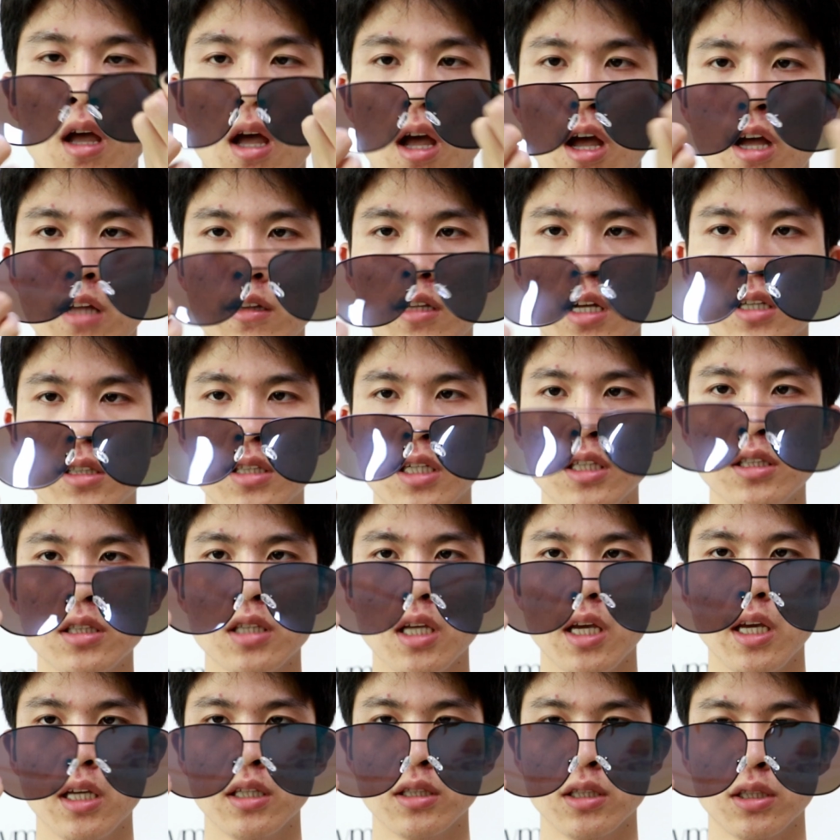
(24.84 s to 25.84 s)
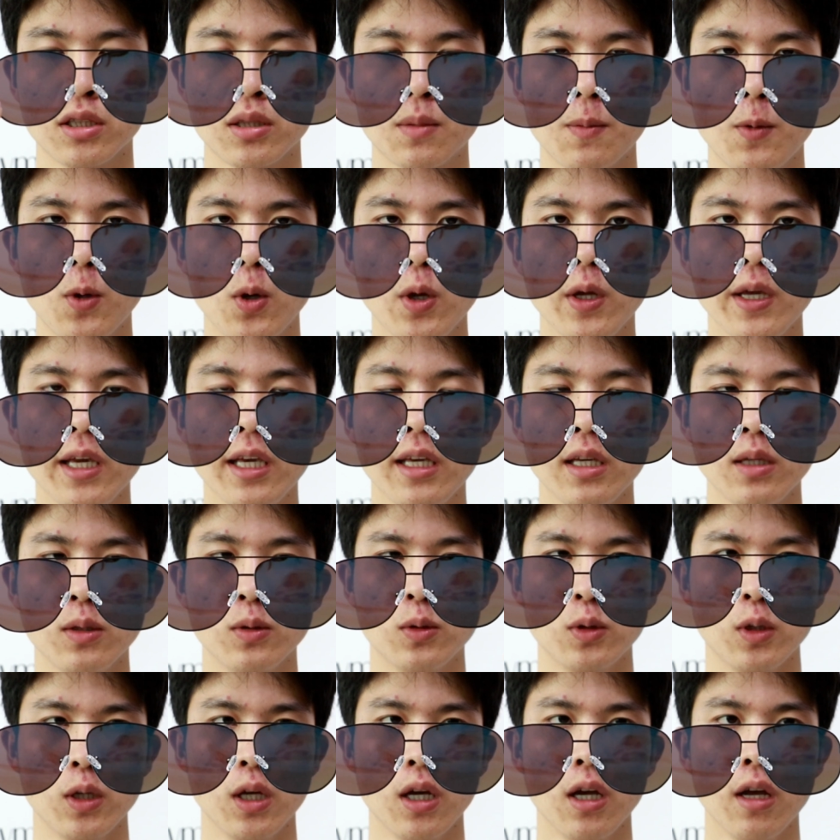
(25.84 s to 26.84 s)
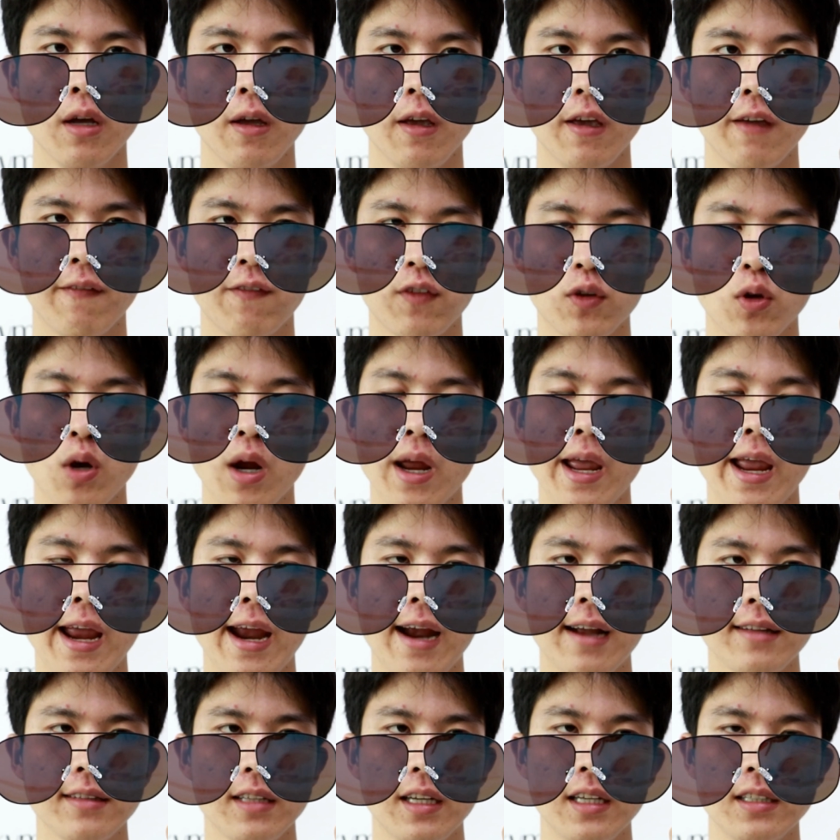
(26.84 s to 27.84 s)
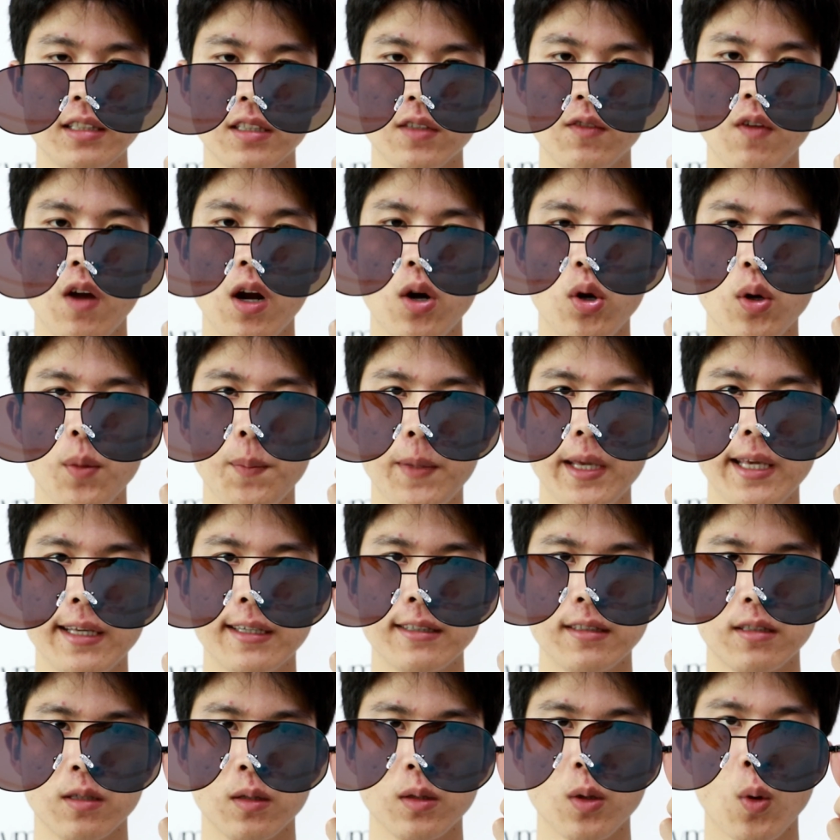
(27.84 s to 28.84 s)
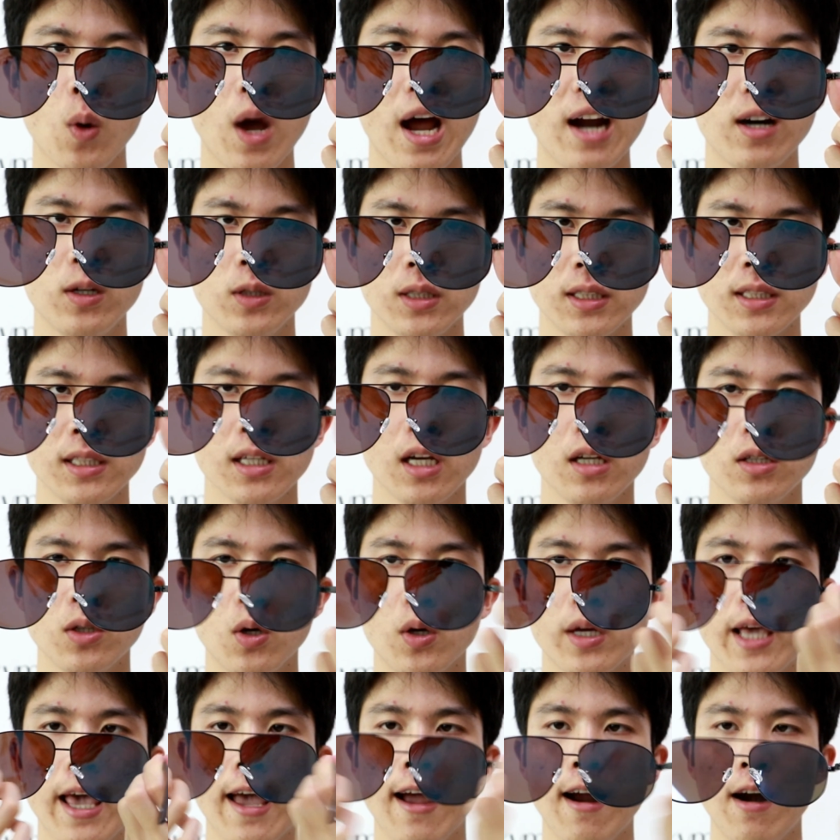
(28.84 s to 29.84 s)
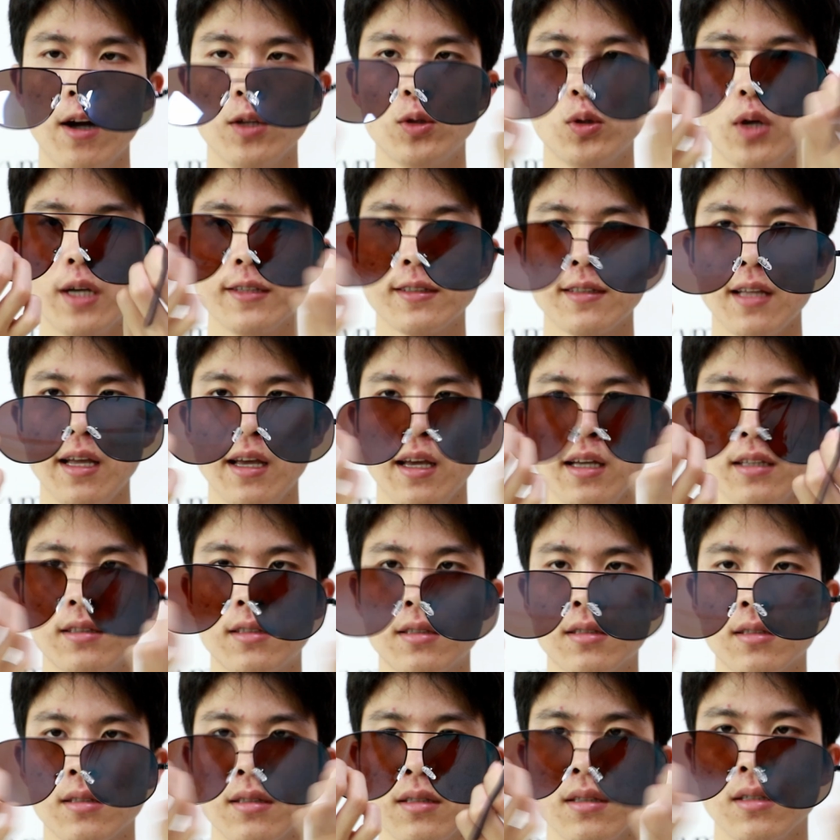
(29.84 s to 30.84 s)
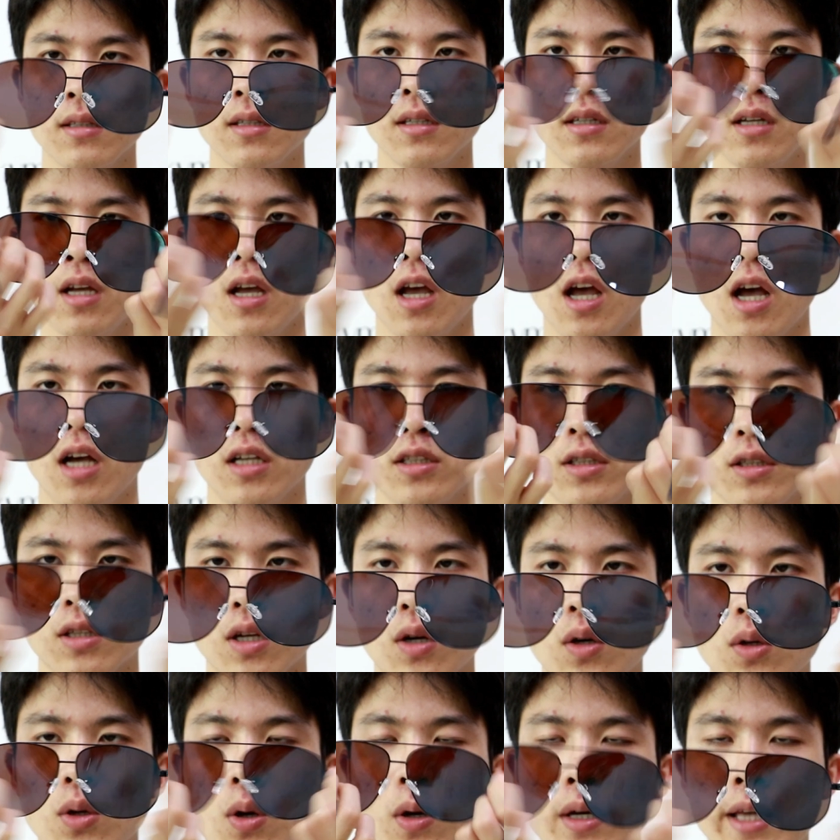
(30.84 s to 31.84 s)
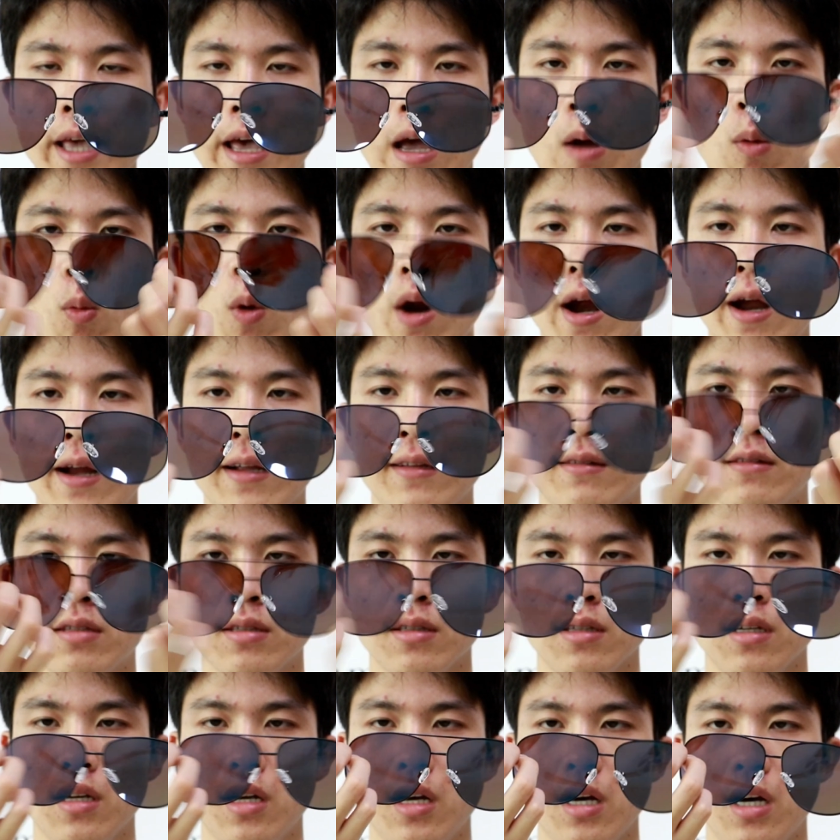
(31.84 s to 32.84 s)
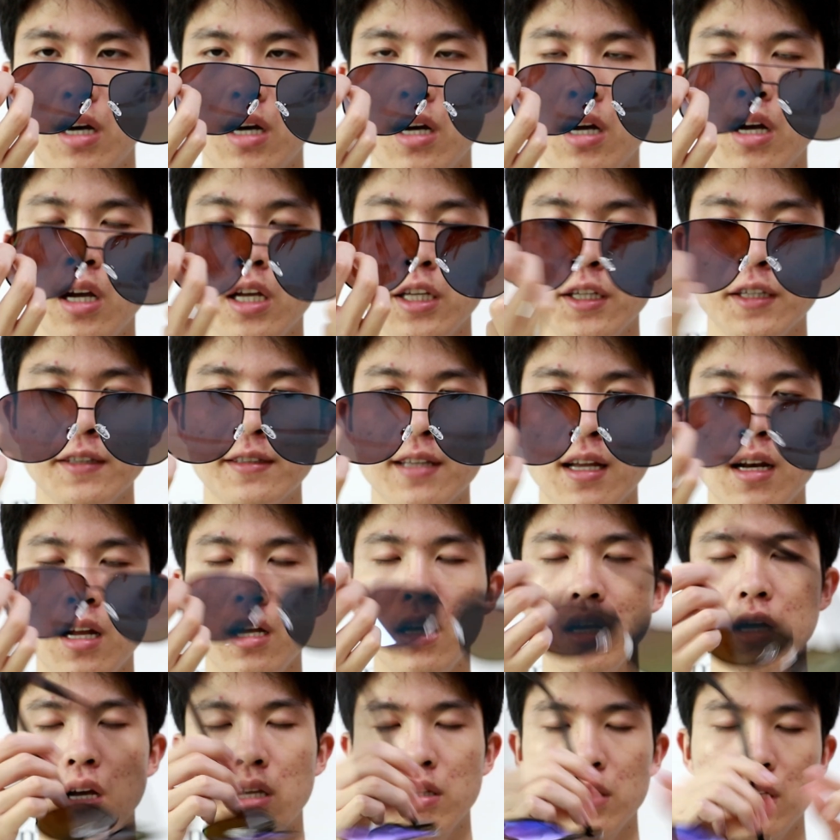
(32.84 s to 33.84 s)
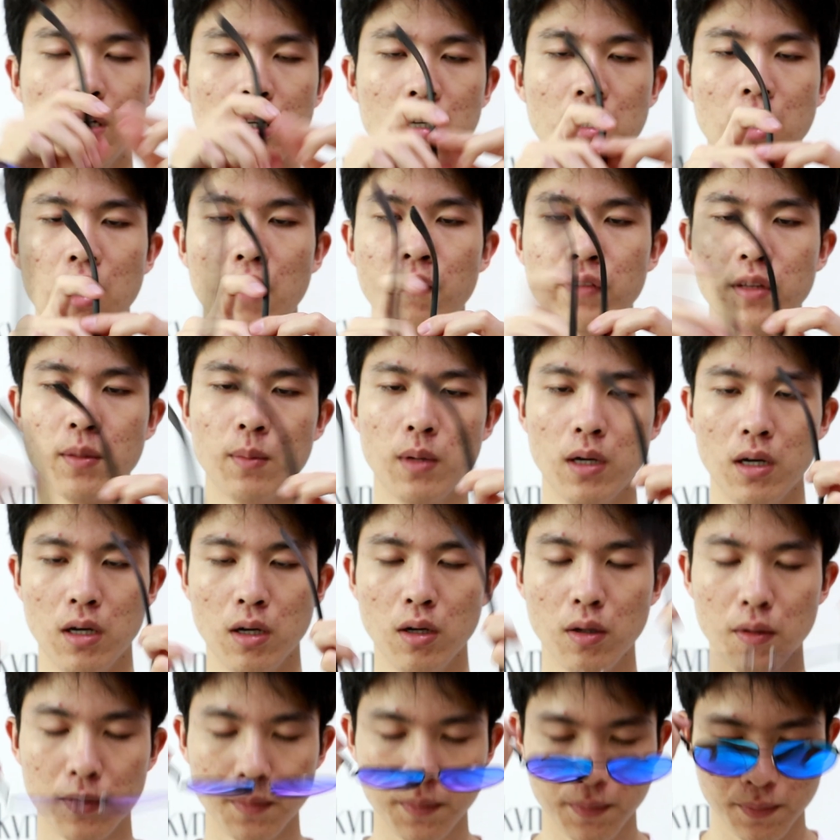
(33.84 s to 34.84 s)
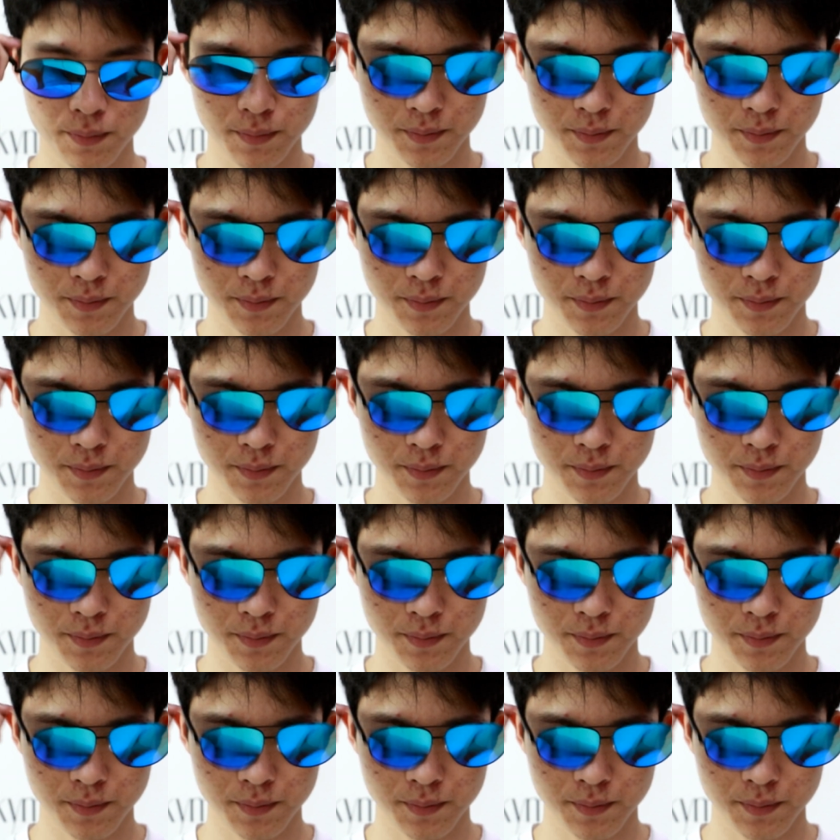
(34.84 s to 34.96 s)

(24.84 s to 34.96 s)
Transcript: And this is spring hinge. If your head is very big, don't worry, you can adjust it uh, so you can wear it uh, easily and comfortable.